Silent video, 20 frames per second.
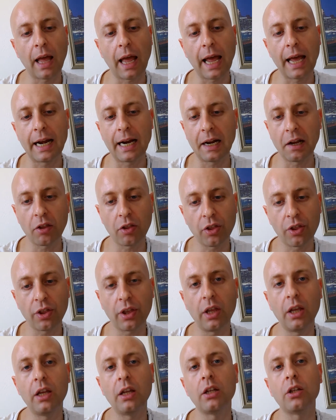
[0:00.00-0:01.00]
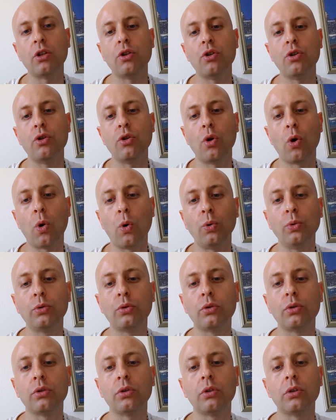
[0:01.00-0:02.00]
and I think
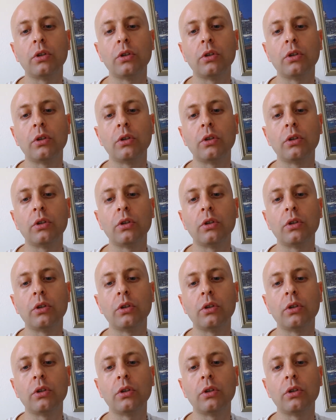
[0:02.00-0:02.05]
Note